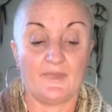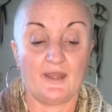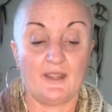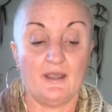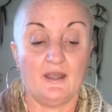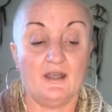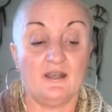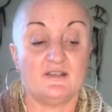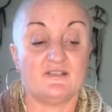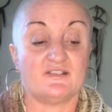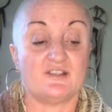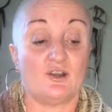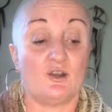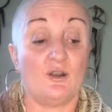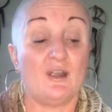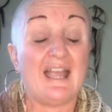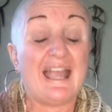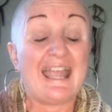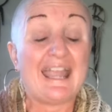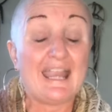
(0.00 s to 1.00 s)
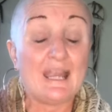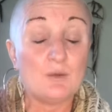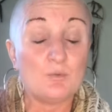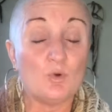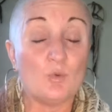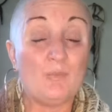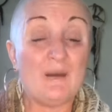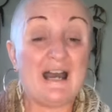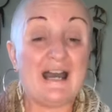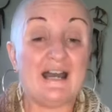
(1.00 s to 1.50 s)
So equal
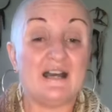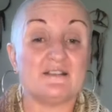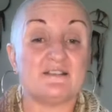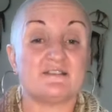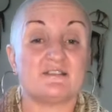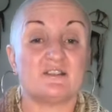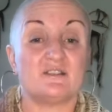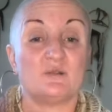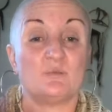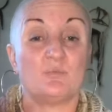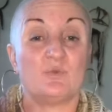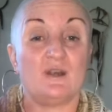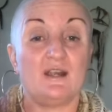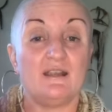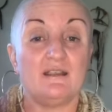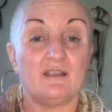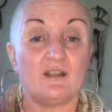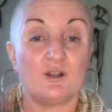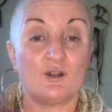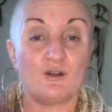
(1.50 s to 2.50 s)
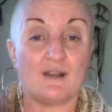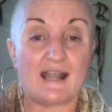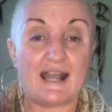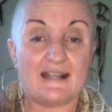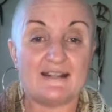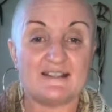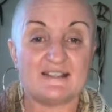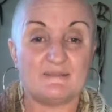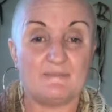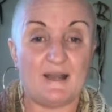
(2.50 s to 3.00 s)
parts to the breath
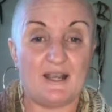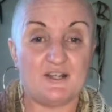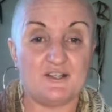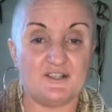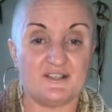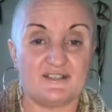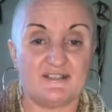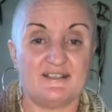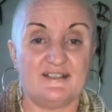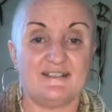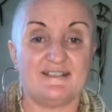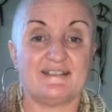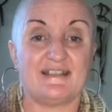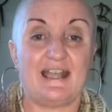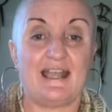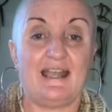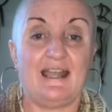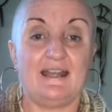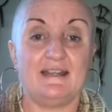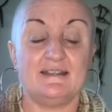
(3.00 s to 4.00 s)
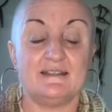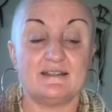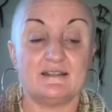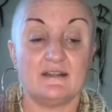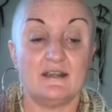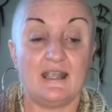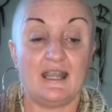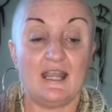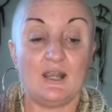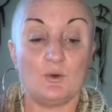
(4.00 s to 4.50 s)
create spaciousness and
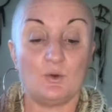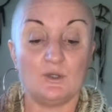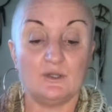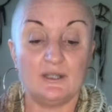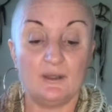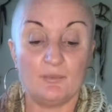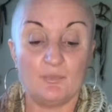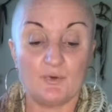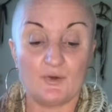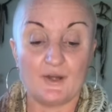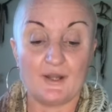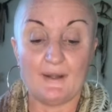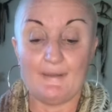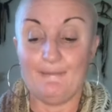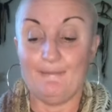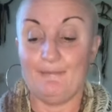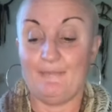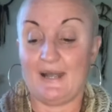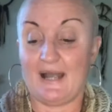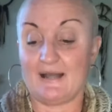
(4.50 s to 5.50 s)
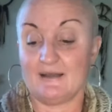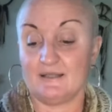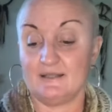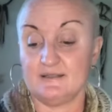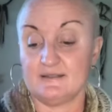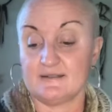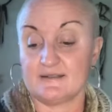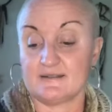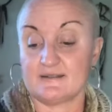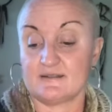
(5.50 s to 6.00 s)
equilibrium,
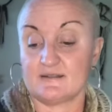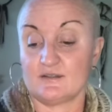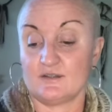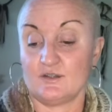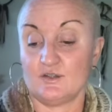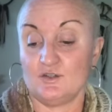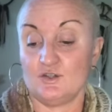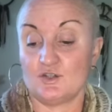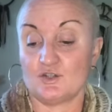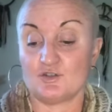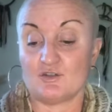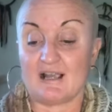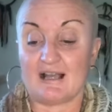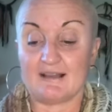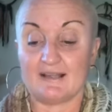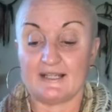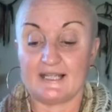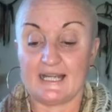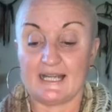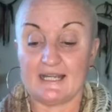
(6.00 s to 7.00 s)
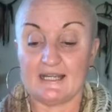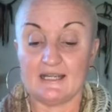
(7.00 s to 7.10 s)
balance, neutrality.